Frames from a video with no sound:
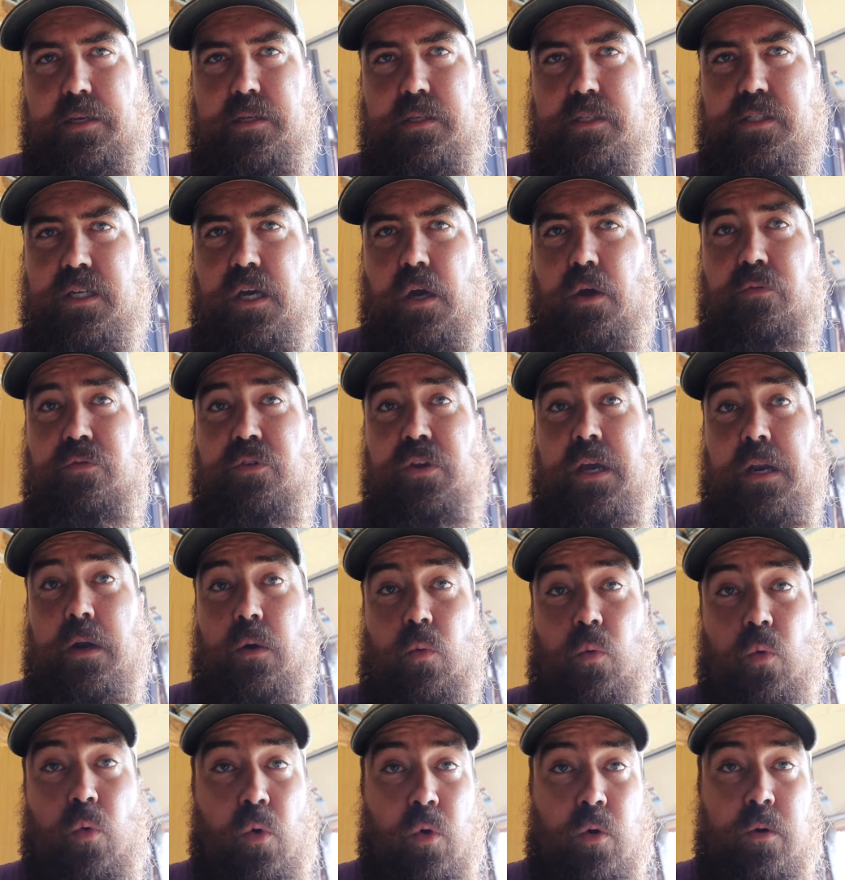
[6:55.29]
So if you get a
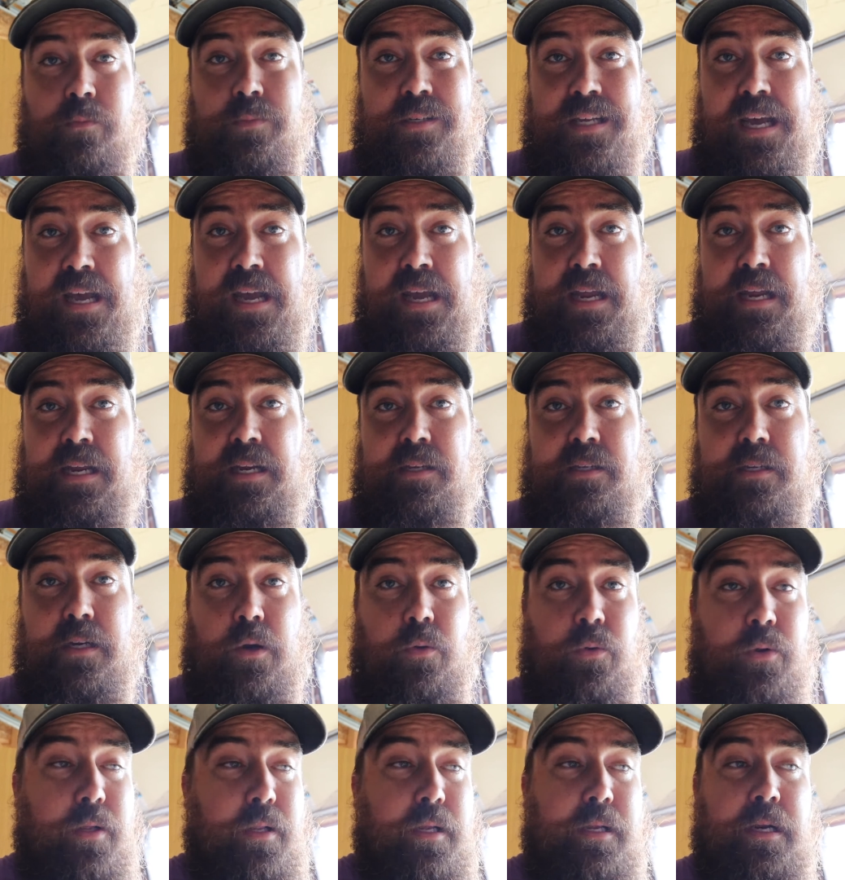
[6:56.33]
warm day, you
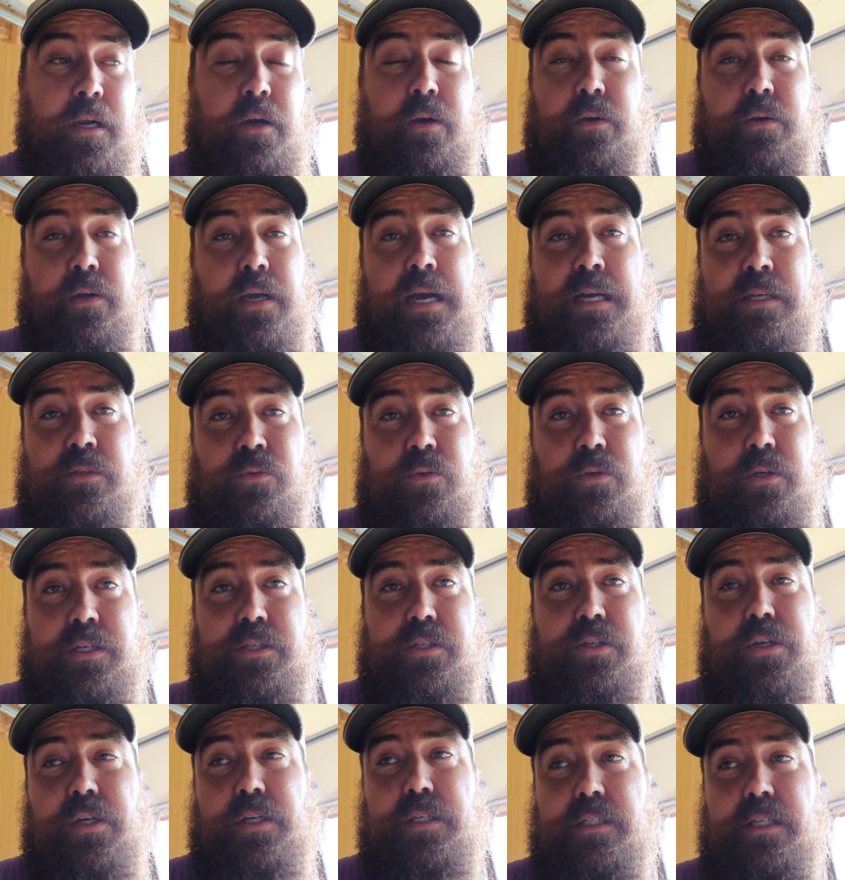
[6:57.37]
know, guys, we're in
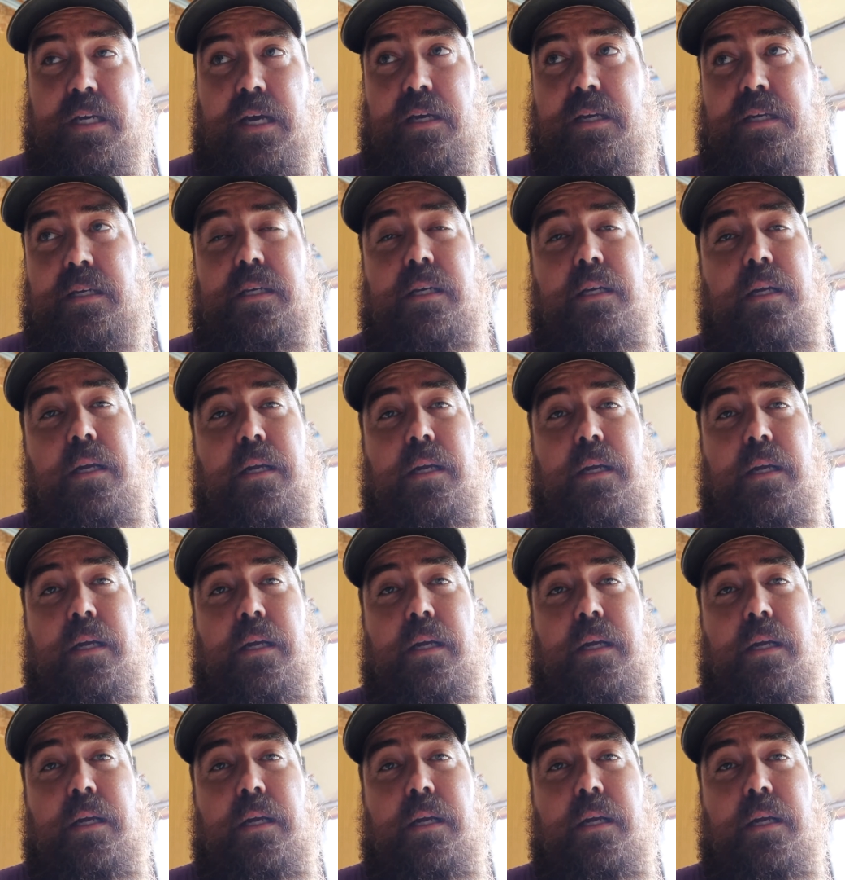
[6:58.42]
Eastern Kentucky.